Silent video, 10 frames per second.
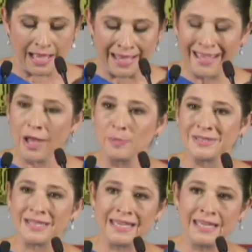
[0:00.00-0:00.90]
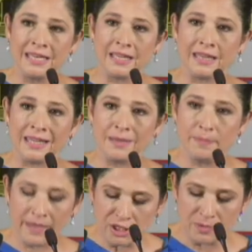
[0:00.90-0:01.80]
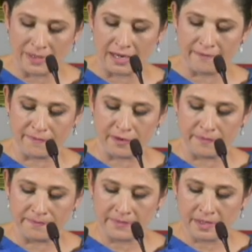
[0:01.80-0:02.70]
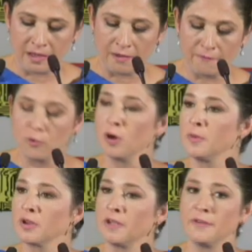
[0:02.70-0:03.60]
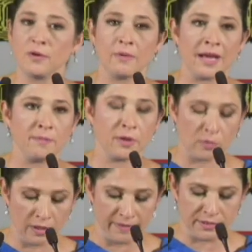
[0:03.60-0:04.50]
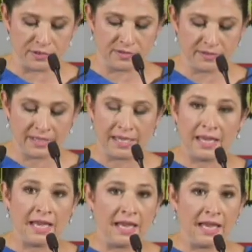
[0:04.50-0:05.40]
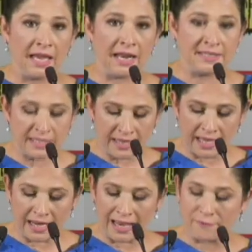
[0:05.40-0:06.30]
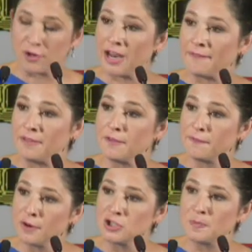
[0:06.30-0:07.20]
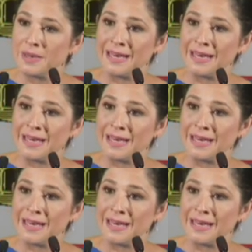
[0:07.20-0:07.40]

I helped lead the impeachment effort of former Governor Rod Blagojevich. And I did that after having first been